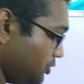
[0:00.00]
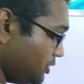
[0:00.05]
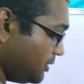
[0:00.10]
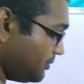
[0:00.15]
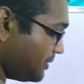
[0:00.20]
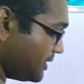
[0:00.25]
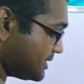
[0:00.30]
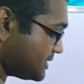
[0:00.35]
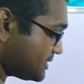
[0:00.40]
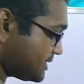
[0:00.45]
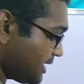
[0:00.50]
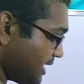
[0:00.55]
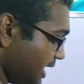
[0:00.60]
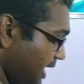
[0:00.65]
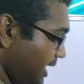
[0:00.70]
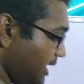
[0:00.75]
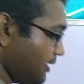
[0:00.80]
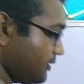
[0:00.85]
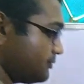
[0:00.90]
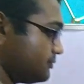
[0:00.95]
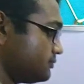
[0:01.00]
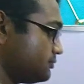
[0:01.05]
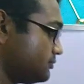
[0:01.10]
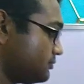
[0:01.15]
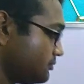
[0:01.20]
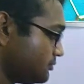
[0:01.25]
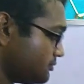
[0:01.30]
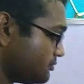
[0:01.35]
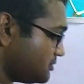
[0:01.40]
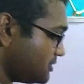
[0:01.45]
base a.
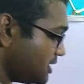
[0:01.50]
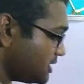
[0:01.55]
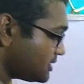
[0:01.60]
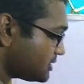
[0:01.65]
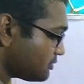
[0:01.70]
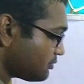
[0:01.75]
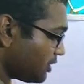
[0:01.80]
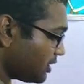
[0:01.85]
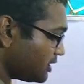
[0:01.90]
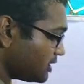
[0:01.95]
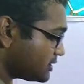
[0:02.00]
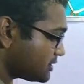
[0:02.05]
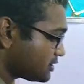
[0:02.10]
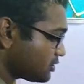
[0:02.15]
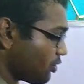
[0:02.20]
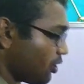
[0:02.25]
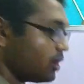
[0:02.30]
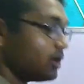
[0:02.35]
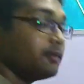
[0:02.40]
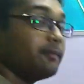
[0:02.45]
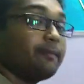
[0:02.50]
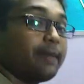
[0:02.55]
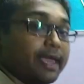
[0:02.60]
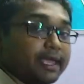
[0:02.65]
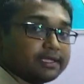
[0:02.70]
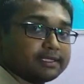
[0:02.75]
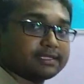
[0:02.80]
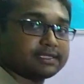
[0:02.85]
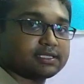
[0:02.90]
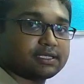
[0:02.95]
This one is called
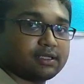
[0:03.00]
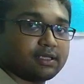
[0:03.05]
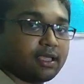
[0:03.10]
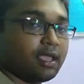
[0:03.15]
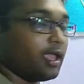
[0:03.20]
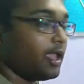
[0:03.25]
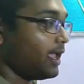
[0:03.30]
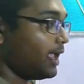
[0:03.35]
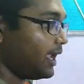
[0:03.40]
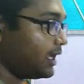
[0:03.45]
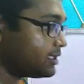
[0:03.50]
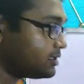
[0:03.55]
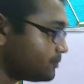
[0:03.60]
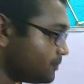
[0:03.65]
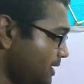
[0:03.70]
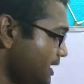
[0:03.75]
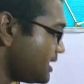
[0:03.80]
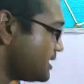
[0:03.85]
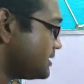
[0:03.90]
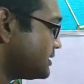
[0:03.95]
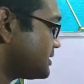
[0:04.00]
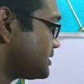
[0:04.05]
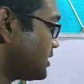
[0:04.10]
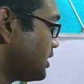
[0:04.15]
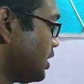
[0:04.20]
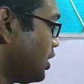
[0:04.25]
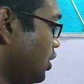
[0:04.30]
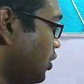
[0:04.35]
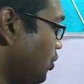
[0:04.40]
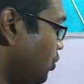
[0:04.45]
base. It means
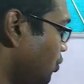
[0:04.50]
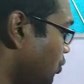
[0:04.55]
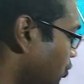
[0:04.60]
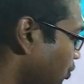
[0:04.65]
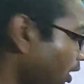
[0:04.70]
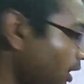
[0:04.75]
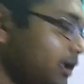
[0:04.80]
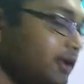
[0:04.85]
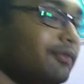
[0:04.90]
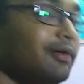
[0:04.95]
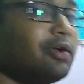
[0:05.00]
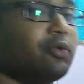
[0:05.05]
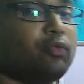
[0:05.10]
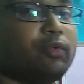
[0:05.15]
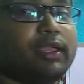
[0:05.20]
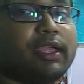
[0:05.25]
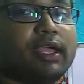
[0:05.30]
whatever we are